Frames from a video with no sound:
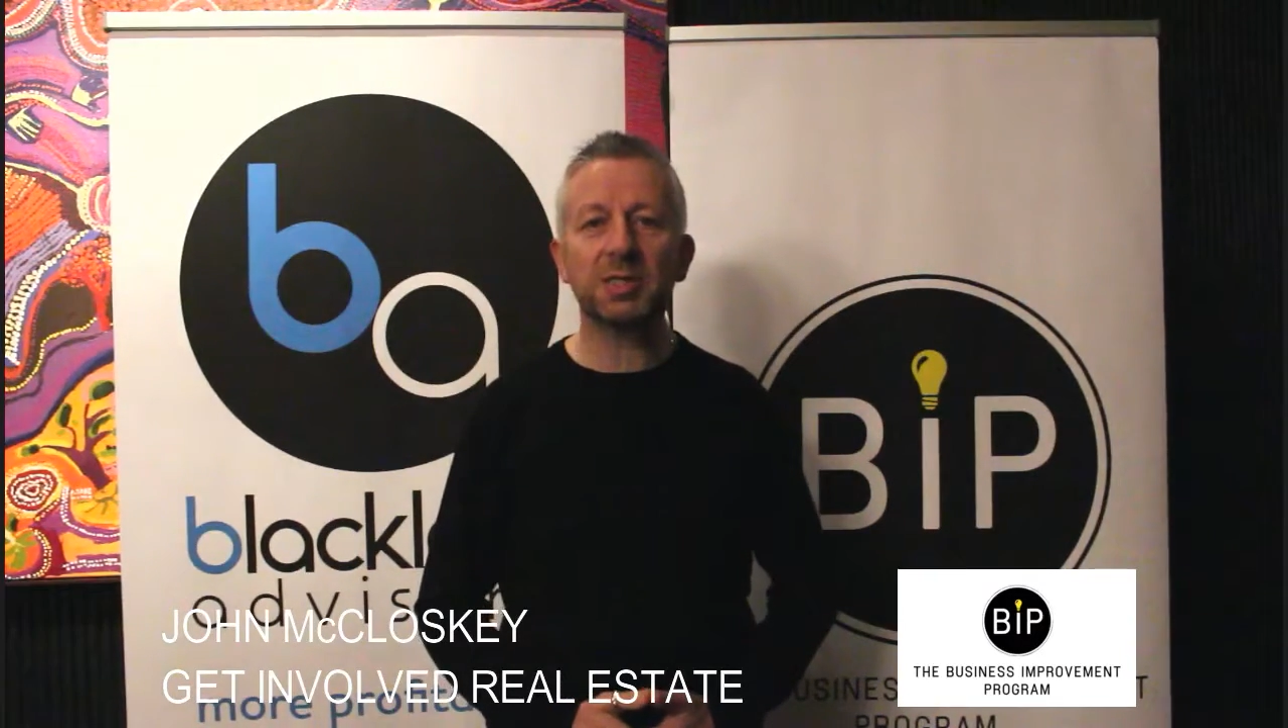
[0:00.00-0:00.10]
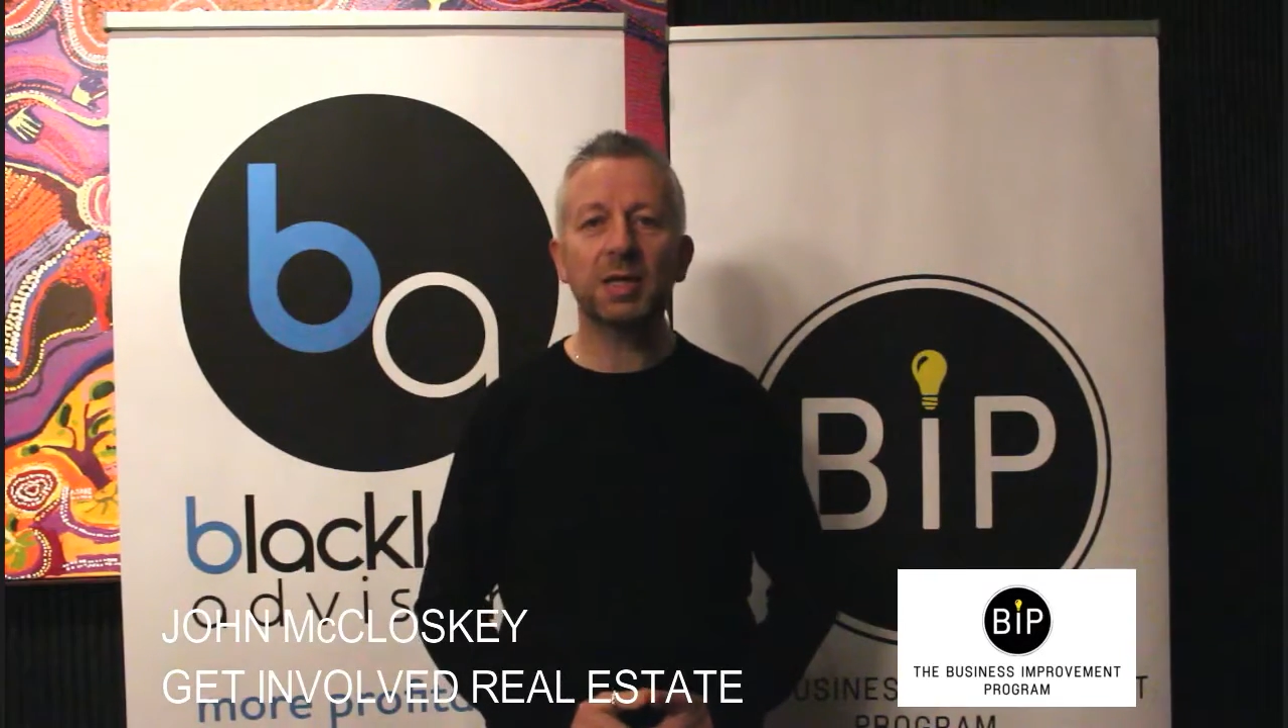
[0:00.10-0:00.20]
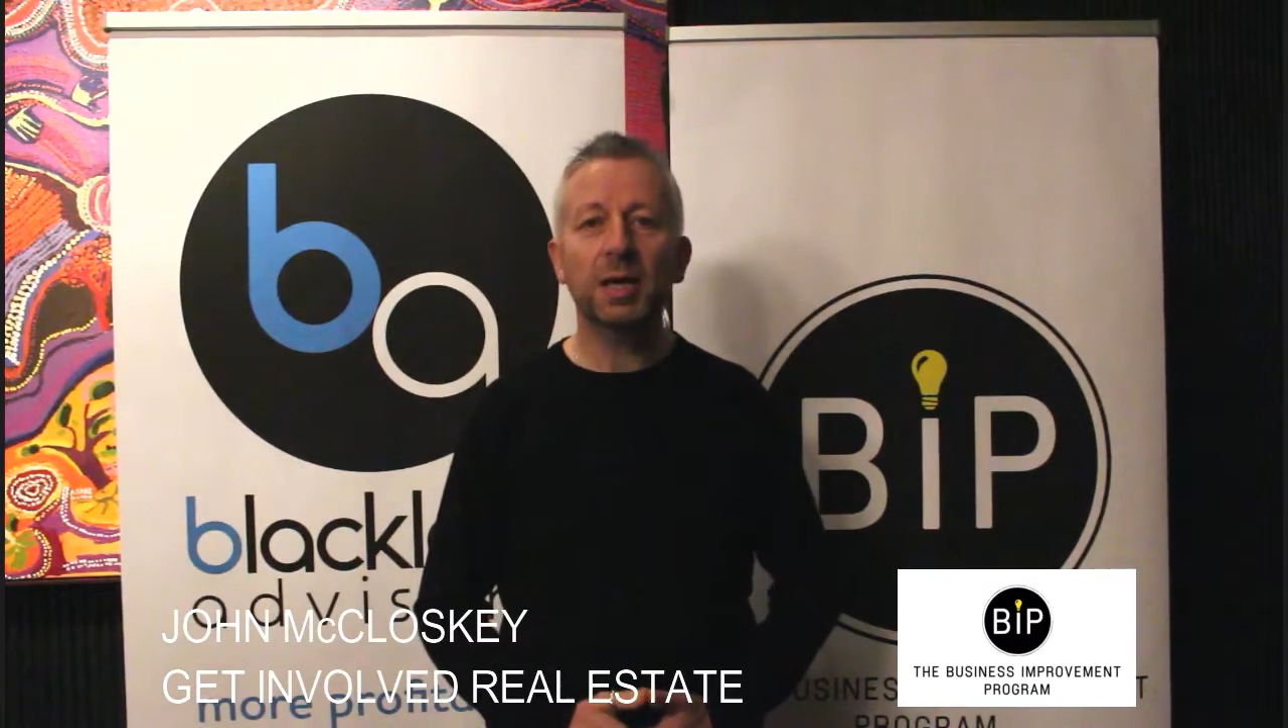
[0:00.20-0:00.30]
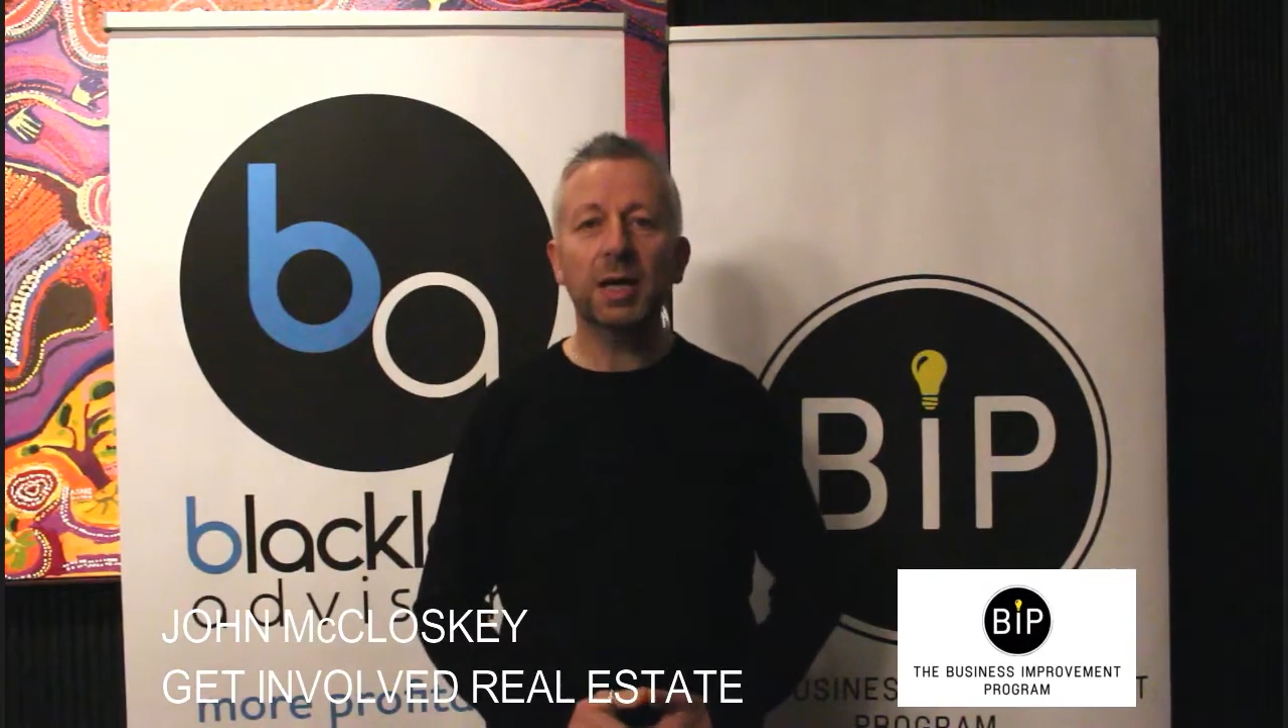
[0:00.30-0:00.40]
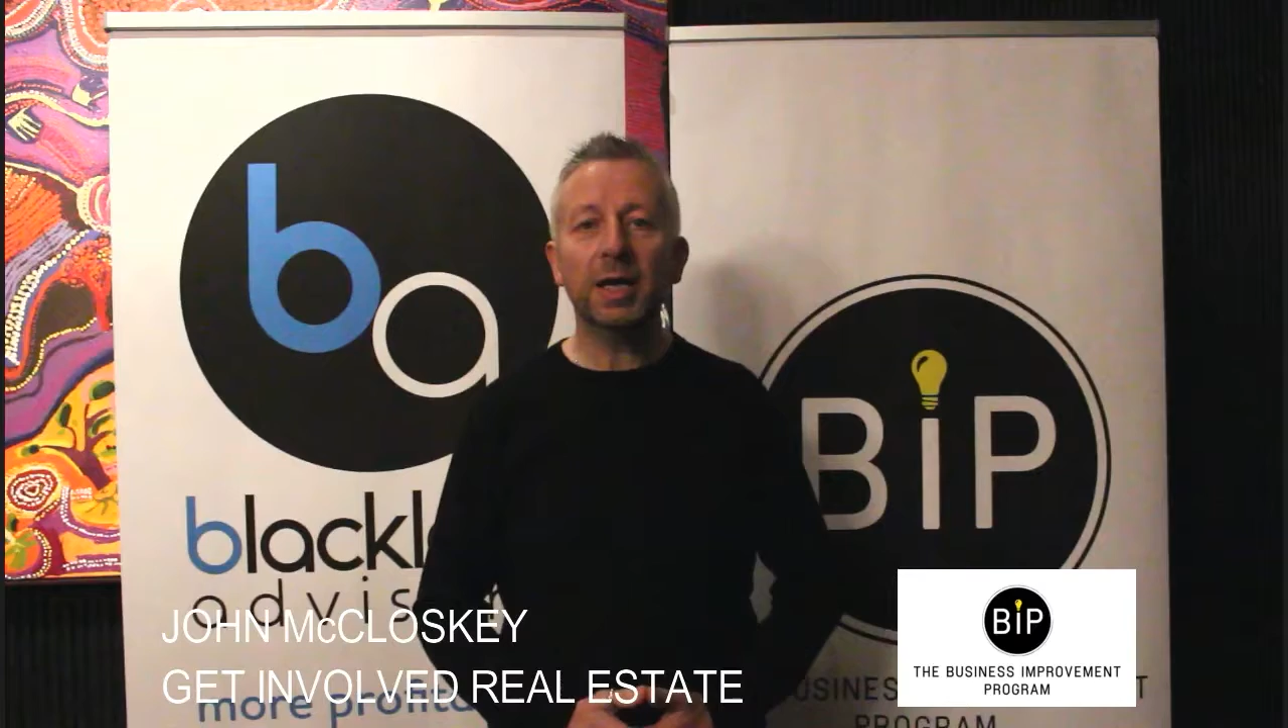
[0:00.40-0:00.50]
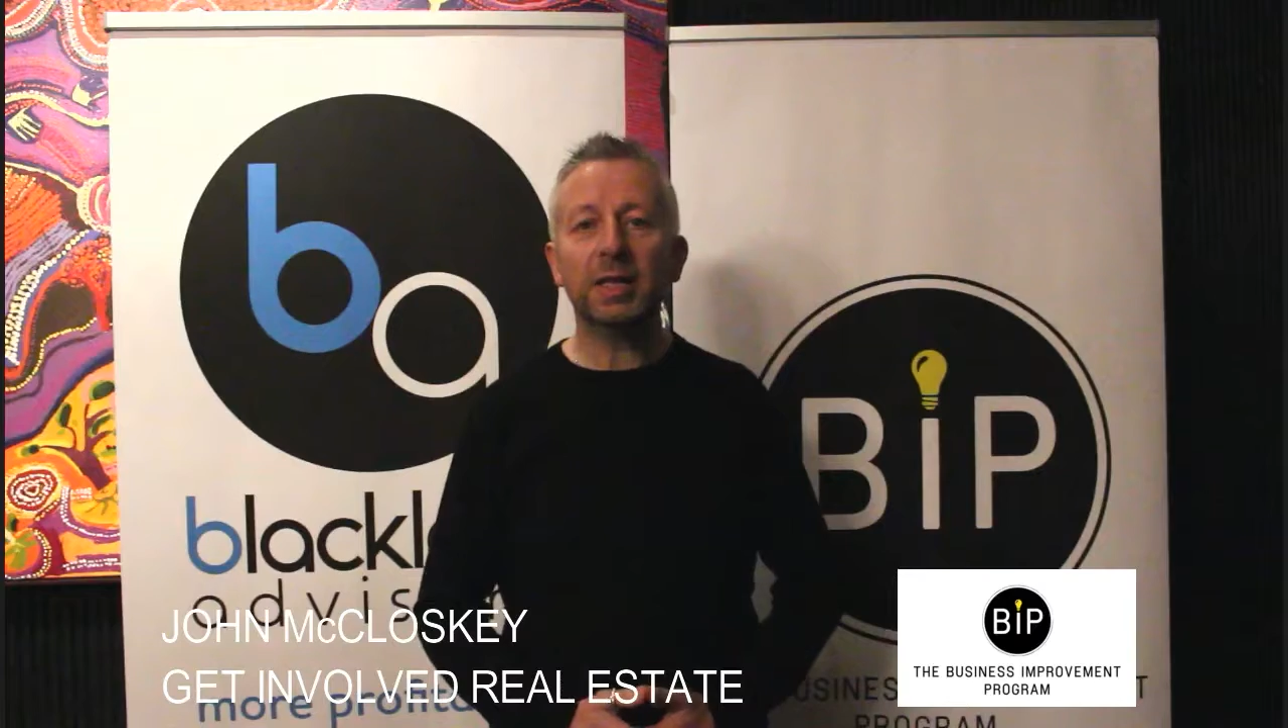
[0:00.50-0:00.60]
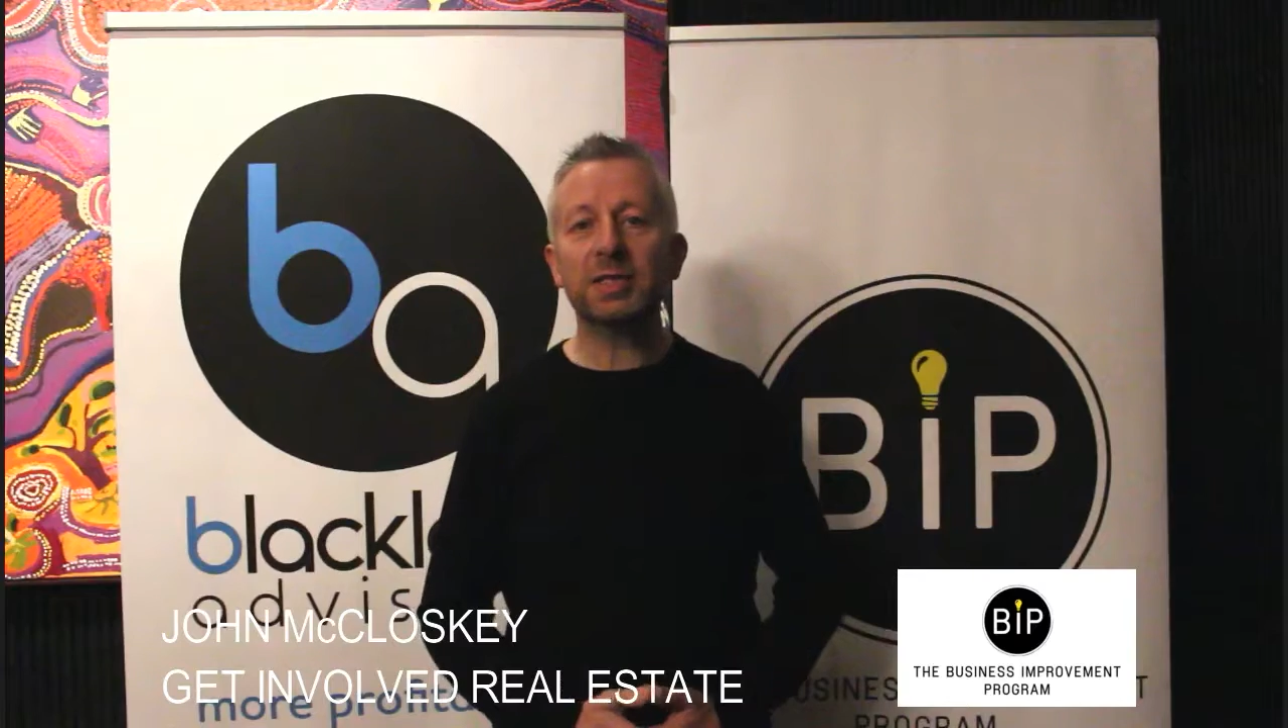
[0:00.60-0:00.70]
and